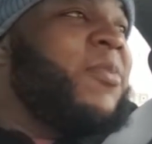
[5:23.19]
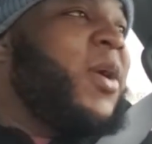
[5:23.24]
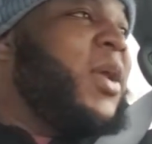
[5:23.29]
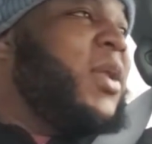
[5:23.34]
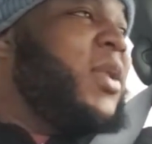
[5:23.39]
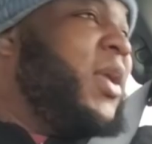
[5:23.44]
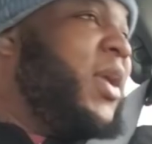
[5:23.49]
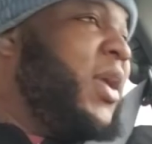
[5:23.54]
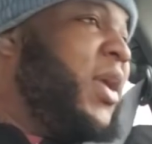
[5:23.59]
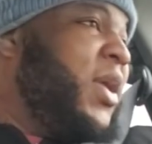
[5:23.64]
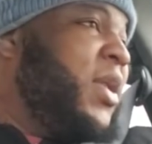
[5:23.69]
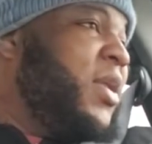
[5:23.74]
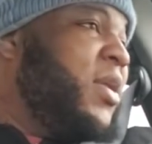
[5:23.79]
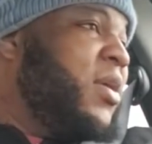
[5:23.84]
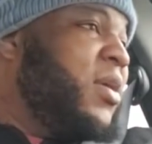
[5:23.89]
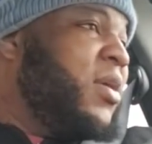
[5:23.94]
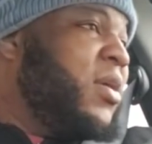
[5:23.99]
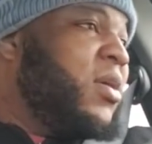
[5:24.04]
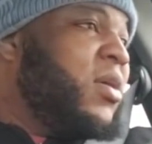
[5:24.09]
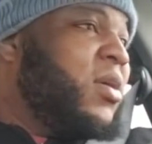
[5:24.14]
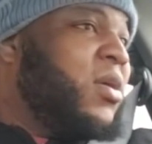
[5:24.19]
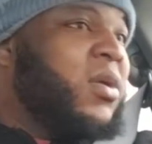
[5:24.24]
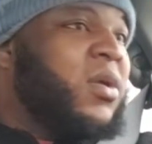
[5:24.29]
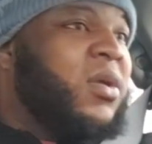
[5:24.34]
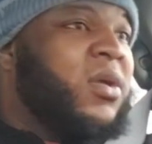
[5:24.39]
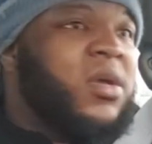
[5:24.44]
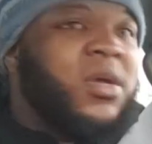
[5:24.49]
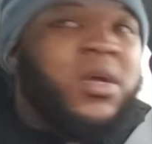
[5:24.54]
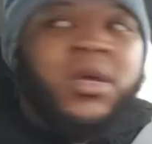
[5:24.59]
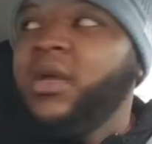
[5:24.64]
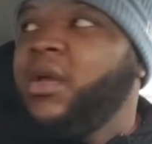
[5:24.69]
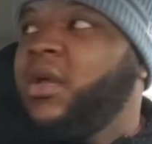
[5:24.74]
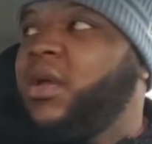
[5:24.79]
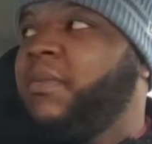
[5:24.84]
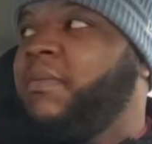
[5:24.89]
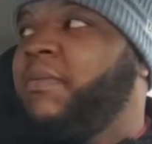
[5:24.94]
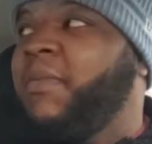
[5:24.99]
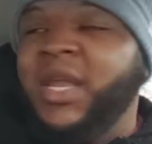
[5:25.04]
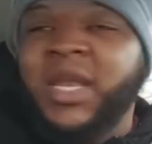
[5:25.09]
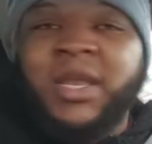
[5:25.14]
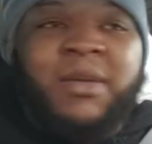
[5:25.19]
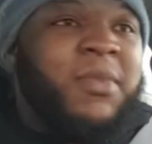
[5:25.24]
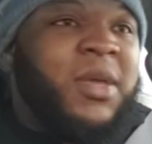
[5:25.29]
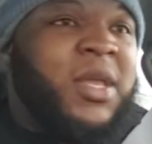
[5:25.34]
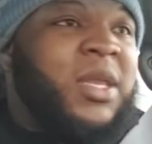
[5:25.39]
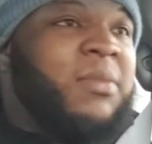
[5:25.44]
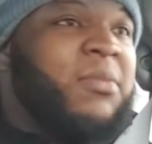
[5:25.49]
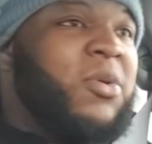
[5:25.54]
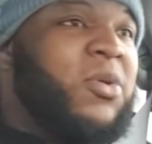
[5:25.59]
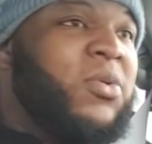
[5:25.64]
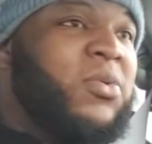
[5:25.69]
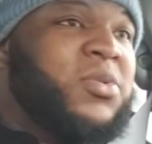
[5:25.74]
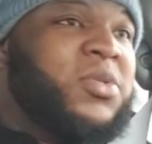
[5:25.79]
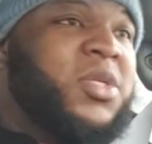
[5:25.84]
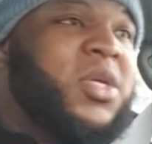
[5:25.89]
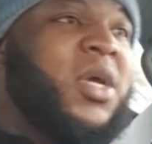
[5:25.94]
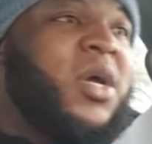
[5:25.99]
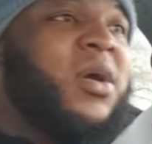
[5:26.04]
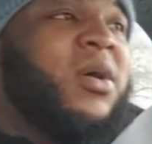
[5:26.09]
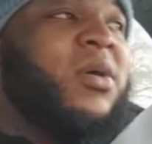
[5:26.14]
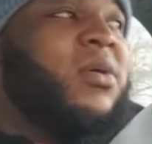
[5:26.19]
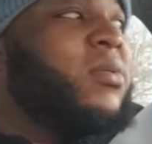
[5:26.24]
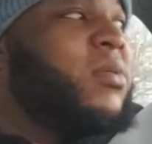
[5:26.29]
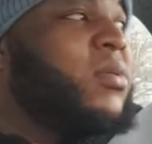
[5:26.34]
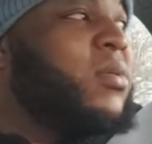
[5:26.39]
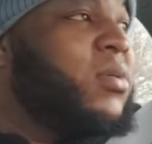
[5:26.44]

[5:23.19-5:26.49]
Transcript: Rank did many, many moons ago.